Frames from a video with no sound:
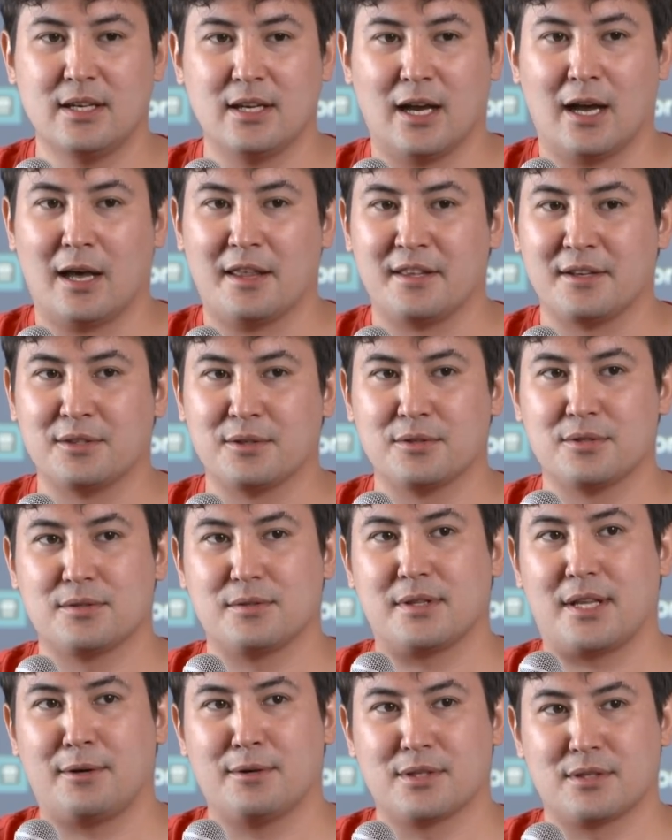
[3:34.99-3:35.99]
I think
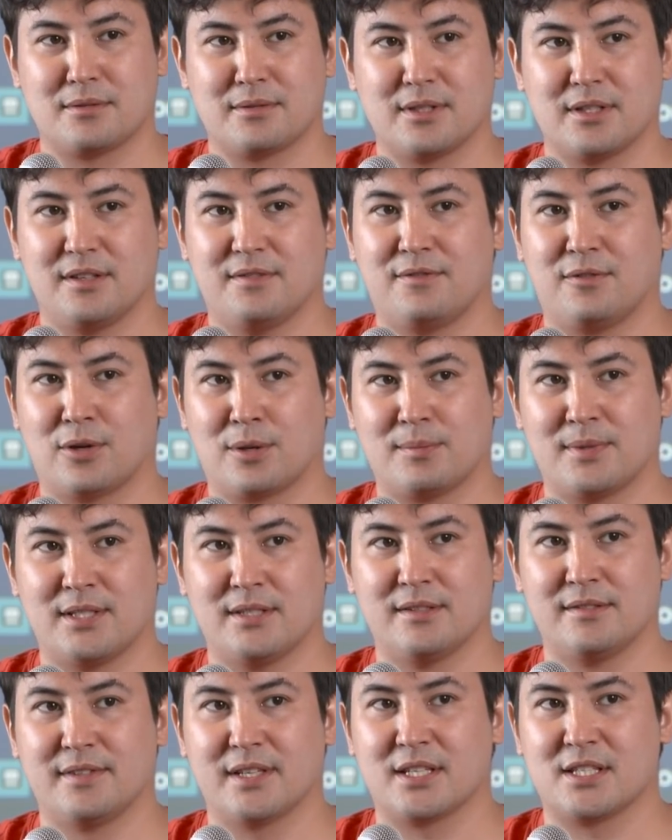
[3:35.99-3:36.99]
that was a really
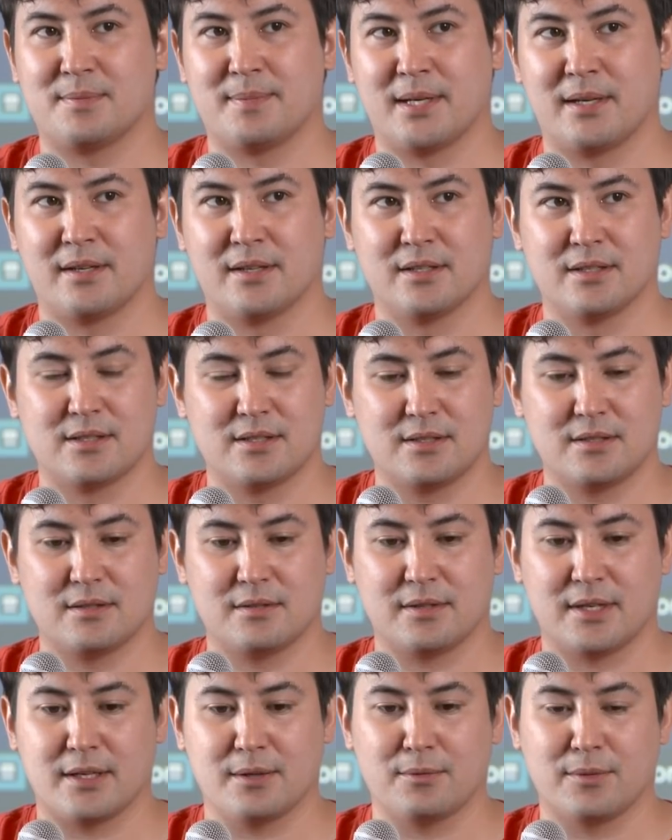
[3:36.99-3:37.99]
formative experience,
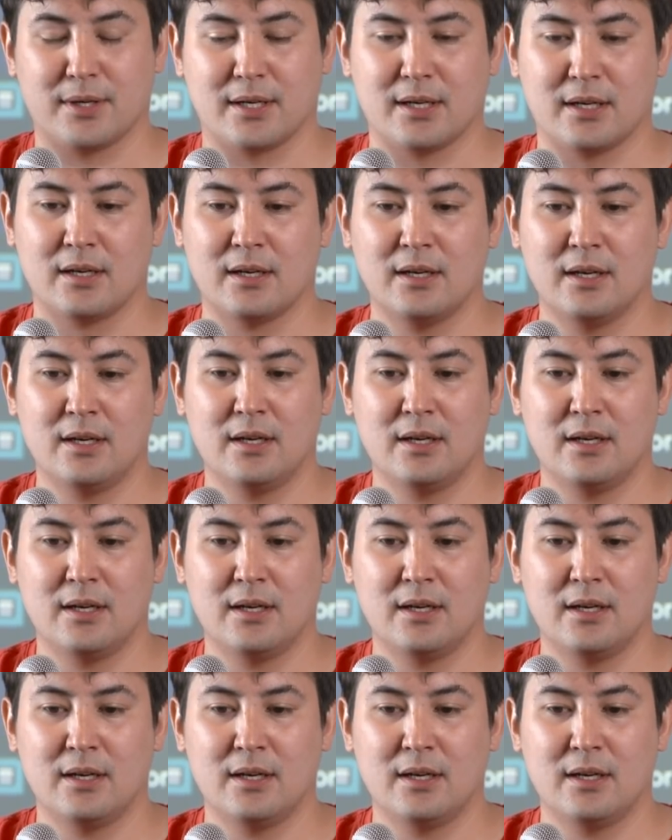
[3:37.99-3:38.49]
right? Where